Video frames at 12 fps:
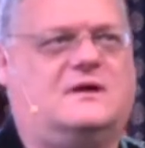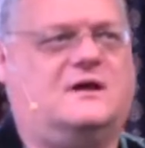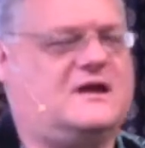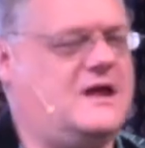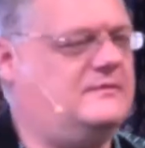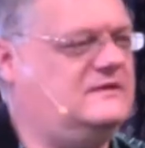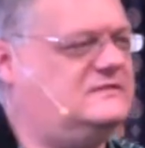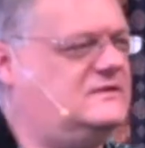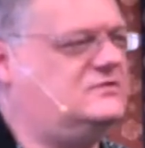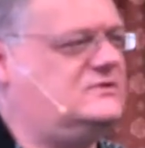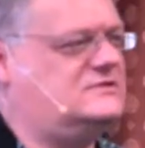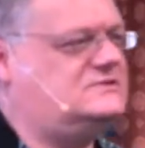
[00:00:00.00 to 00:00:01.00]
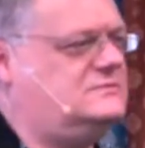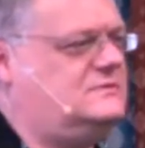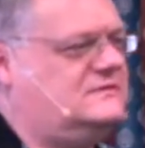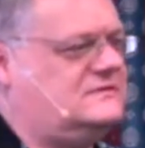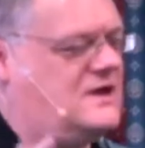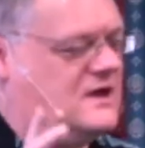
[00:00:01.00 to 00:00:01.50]
Comedy Central, she
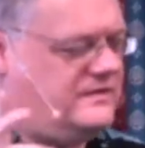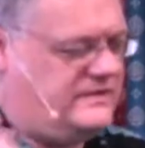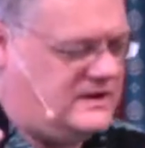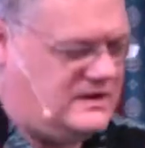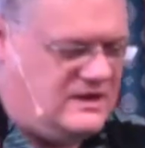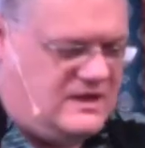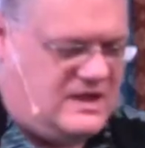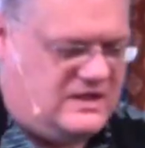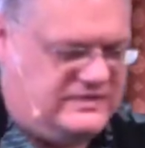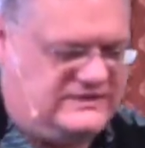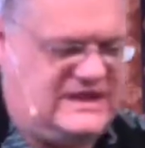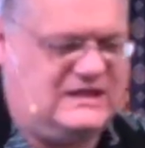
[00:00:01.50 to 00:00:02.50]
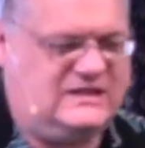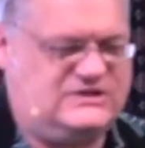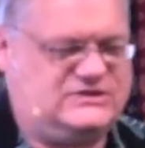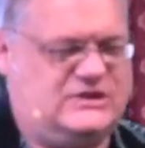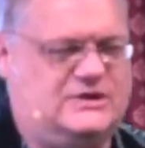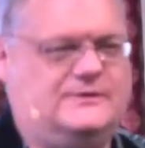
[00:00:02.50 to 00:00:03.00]
was on there, The Daily
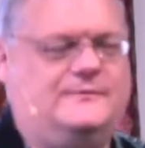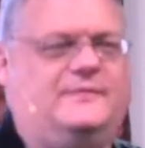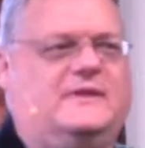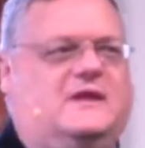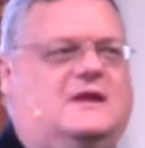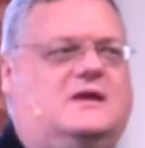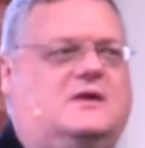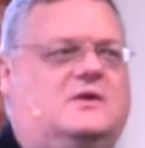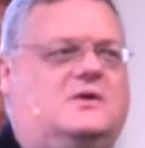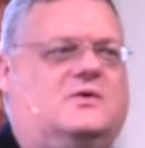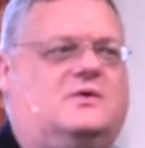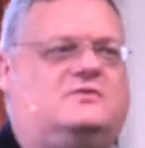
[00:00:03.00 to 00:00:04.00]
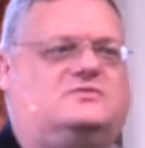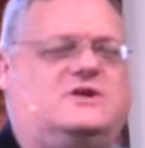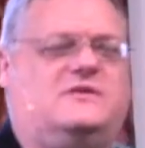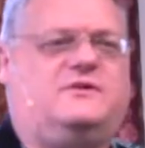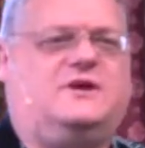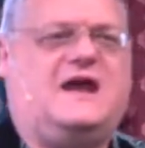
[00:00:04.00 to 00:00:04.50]
Show,
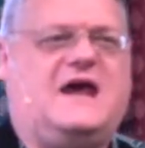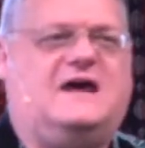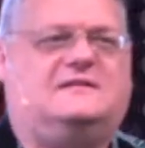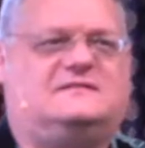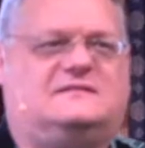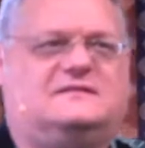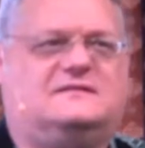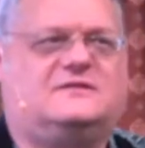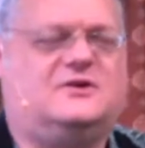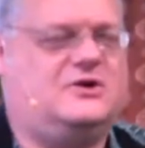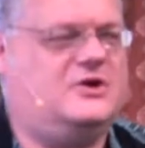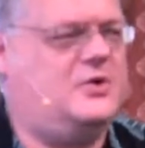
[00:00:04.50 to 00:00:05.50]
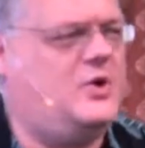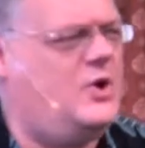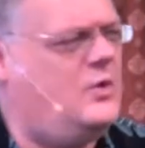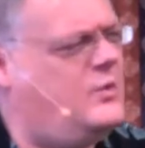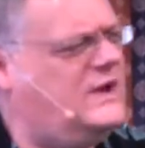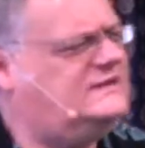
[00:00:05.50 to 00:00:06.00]
Trevor asked her,
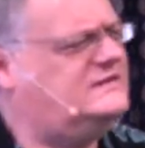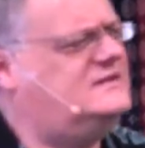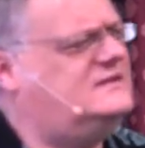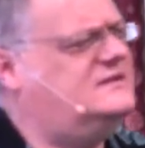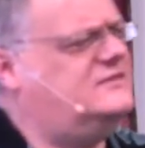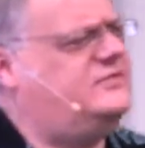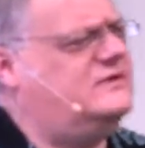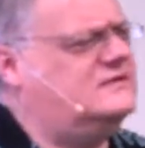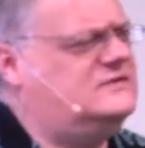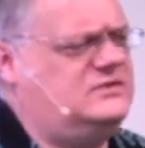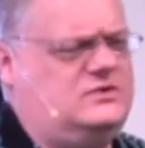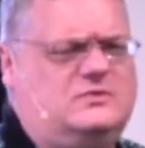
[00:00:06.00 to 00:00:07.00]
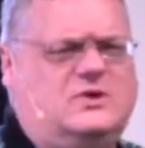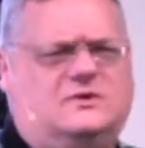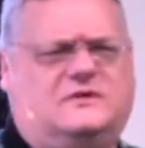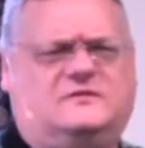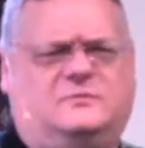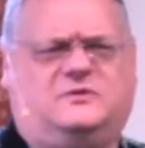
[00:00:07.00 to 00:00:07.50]
"What's the difference do you
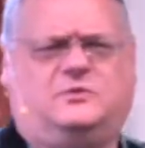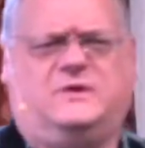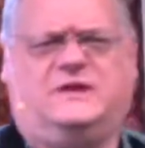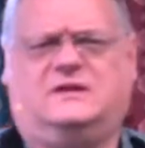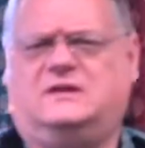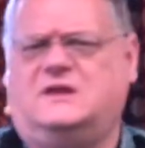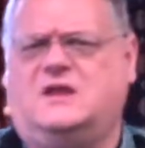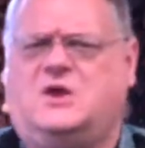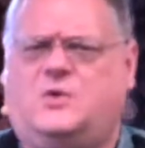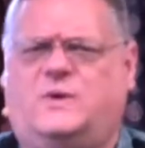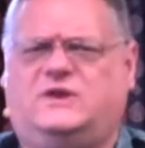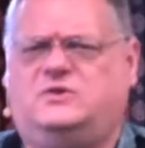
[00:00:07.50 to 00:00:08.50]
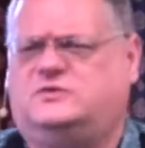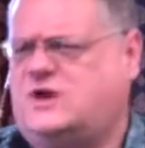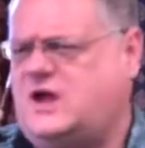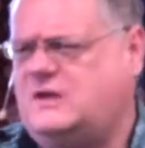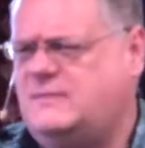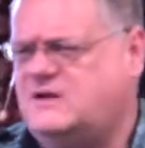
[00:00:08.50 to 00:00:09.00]
notice between when you
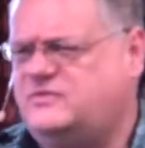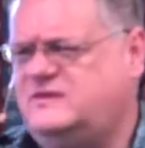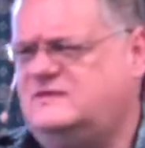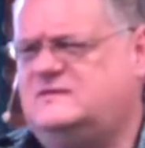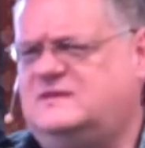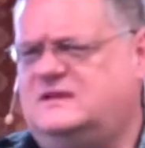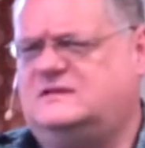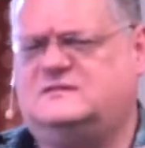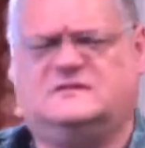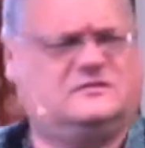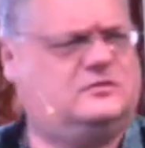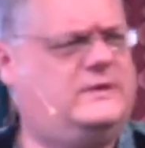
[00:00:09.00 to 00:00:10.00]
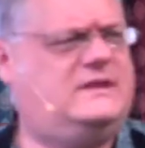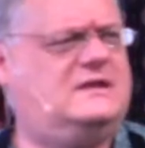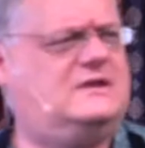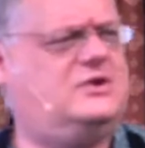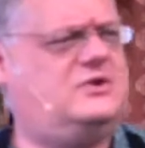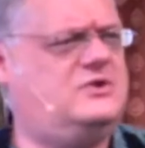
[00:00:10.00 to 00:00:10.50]
talk about these things in
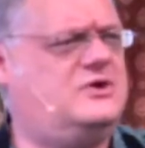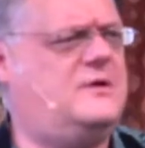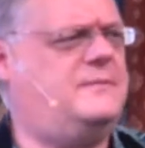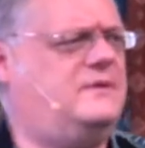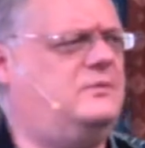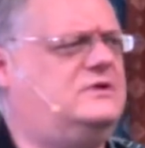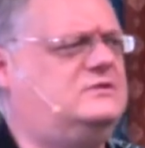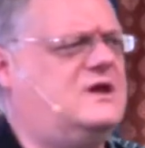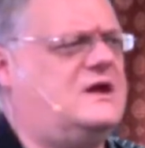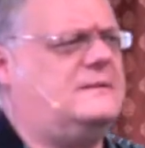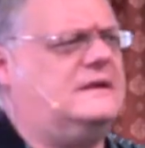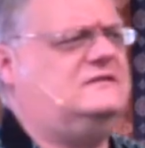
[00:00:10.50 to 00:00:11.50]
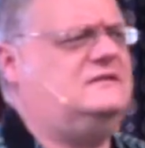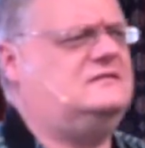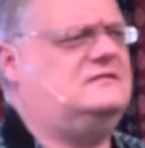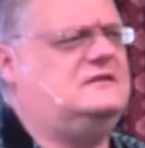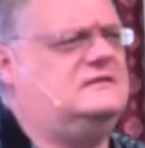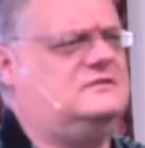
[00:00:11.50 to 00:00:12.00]
Sweden or Europe and when you talk about these
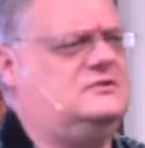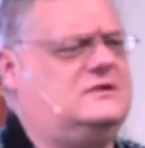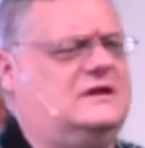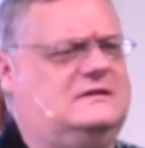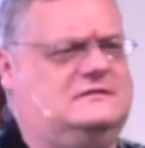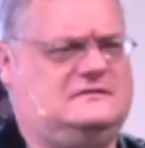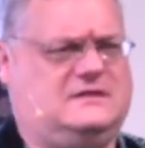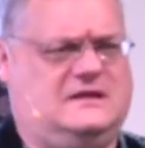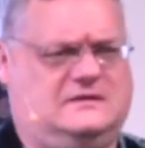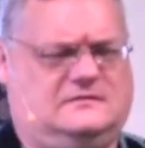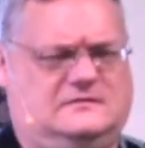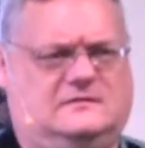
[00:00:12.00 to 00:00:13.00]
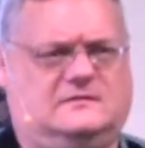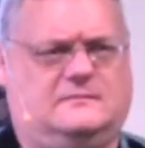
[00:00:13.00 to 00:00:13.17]
things in the United States?"